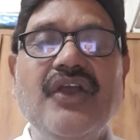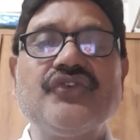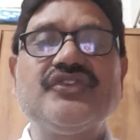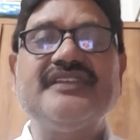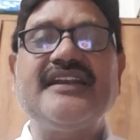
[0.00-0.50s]

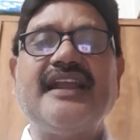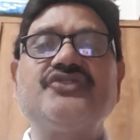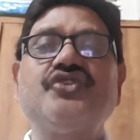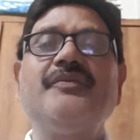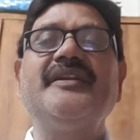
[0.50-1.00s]
so that
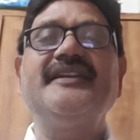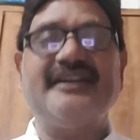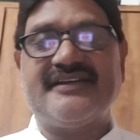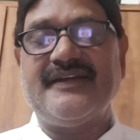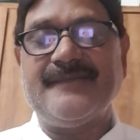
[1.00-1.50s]
also will be
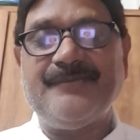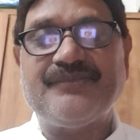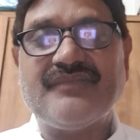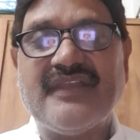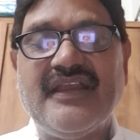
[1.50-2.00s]
deducted.
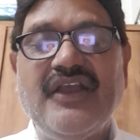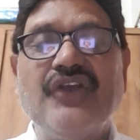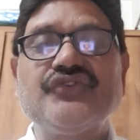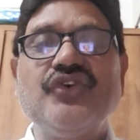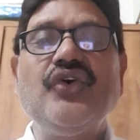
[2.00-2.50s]

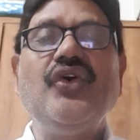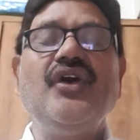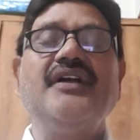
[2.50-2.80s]
So